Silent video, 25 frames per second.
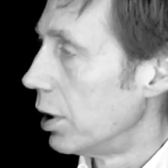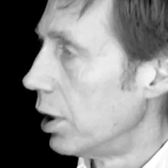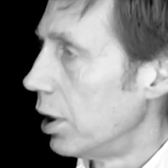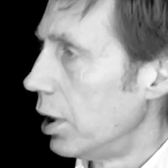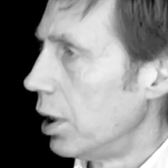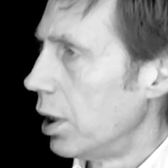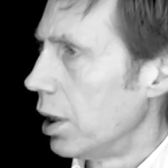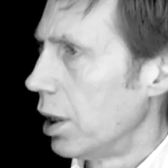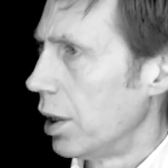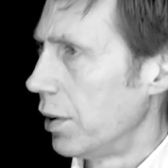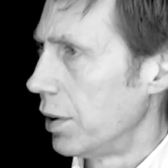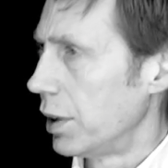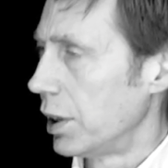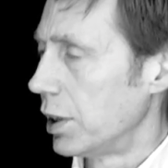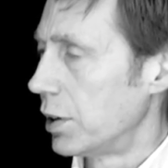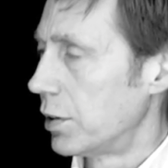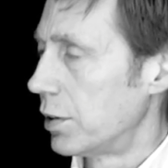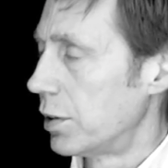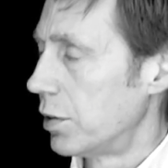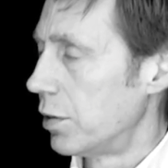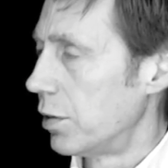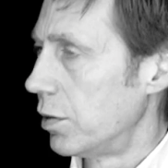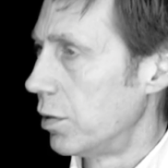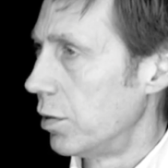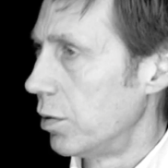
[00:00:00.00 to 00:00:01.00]
Yeah. I think
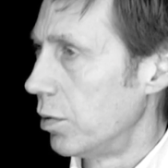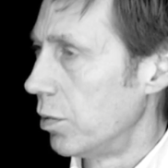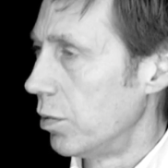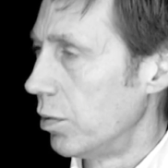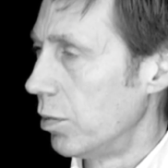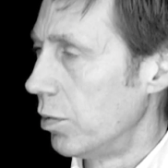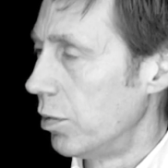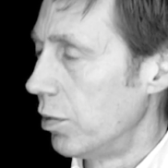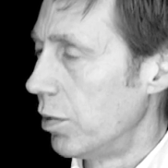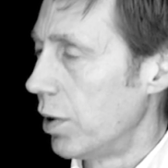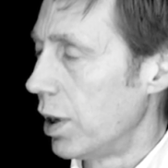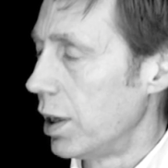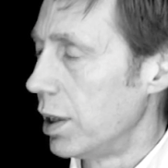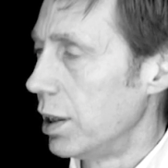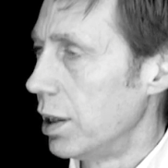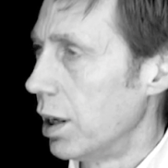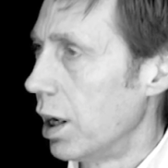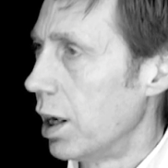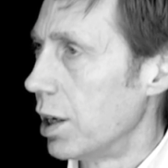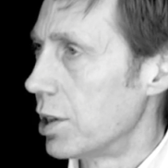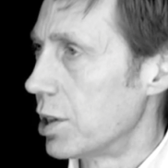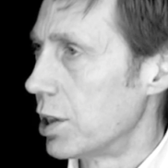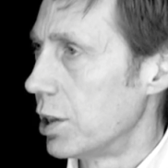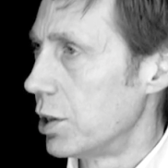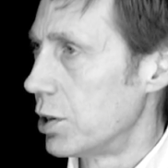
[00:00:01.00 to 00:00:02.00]
it's very
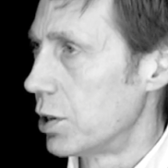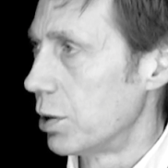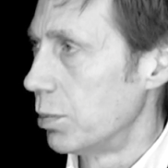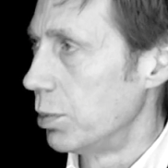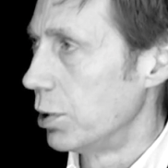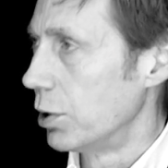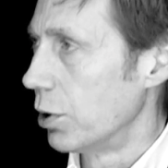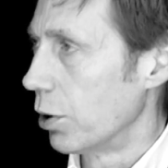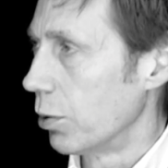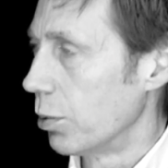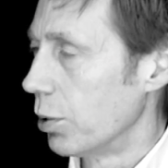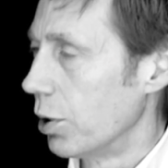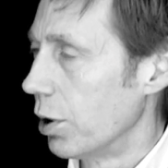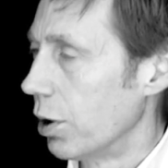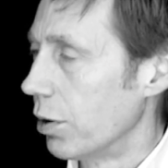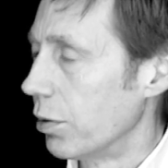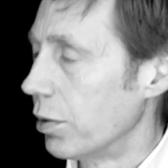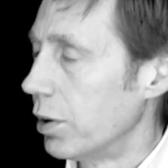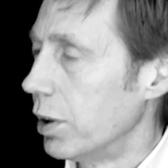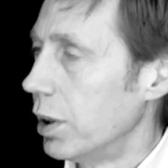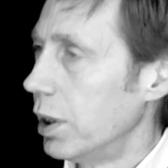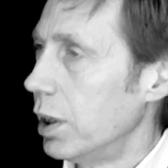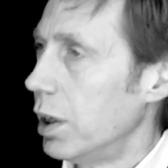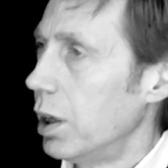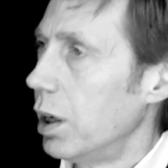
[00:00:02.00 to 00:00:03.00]
largely should be got rid of.